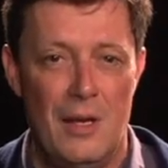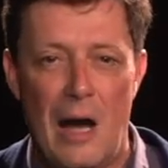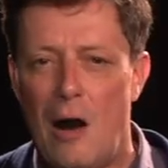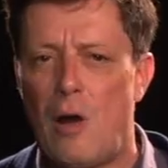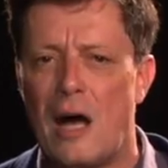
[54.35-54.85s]

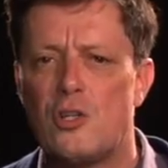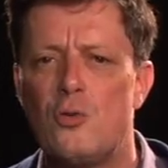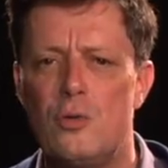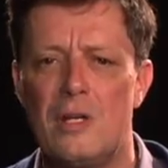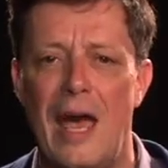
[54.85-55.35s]
Our
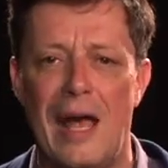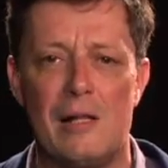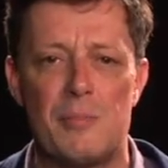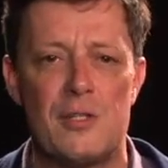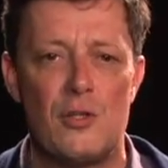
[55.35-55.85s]
cartoon
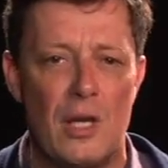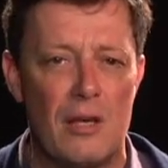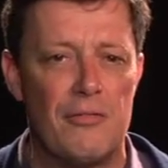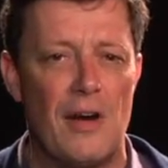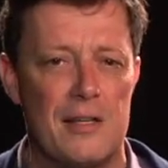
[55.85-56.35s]
helps to
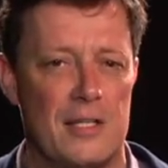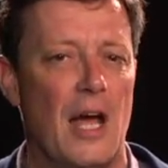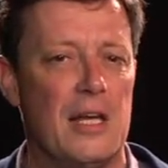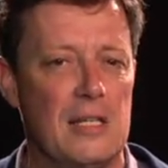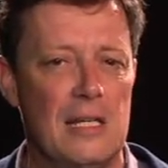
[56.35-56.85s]
give us an
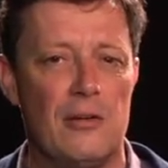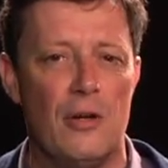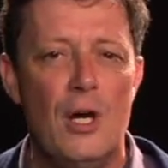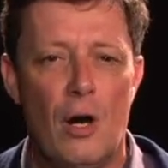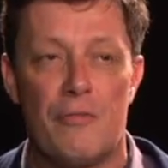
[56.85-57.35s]
idea
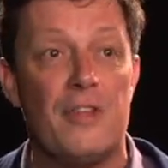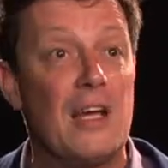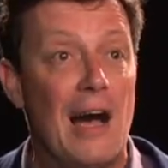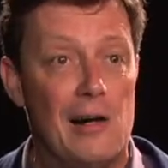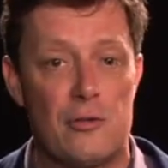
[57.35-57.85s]
of the
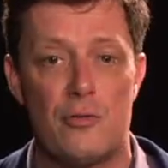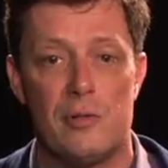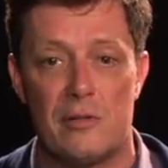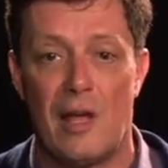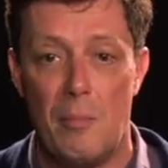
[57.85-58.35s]

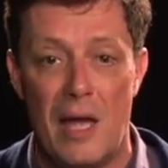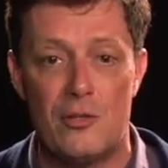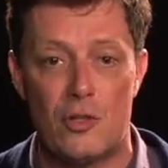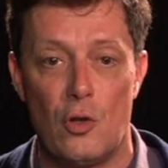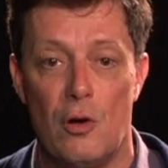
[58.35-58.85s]
cultural
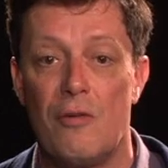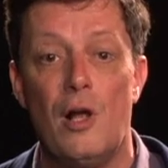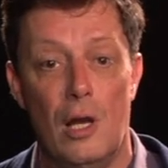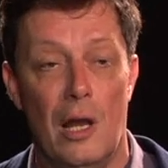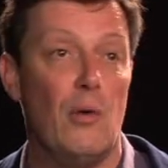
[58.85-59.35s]
dimension of
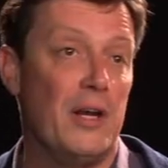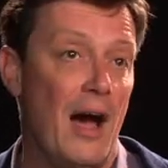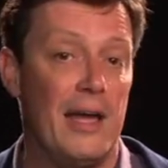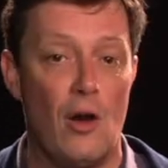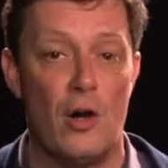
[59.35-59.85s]
low and
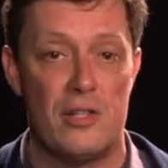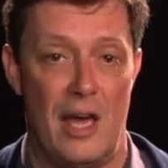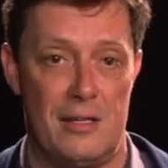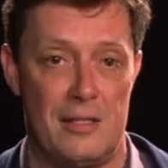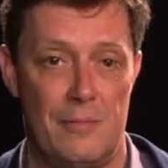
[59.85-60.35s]
high
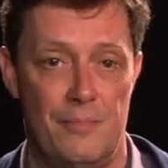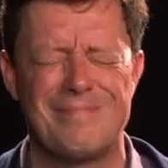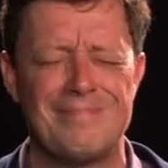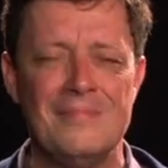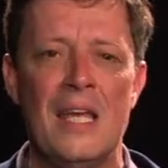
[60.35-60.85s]
context.
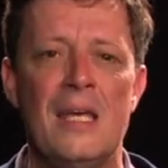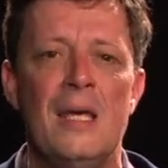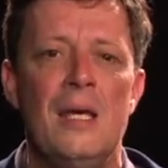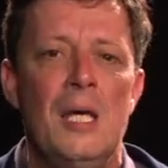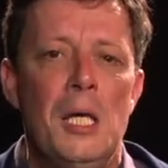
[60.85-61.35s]

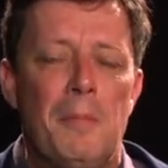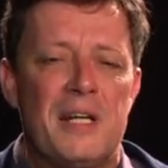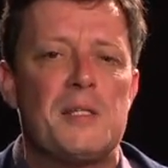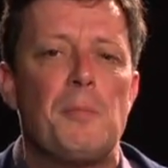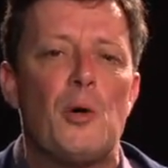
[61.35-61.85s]
But
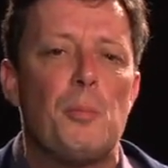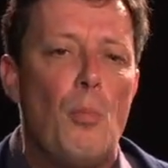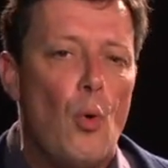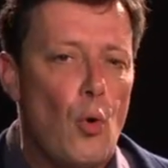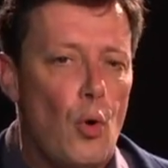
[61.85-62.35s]
it's about
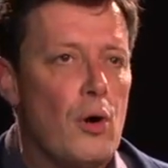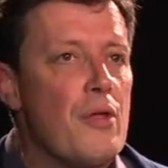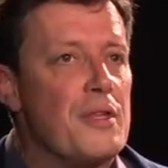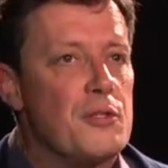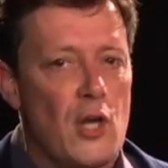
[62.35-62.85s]
more
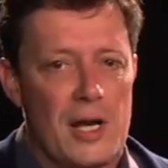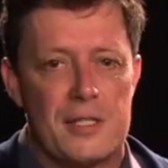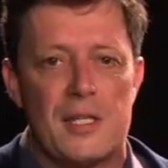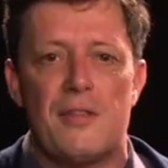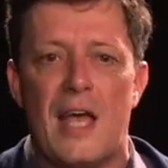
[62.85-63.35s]
than just the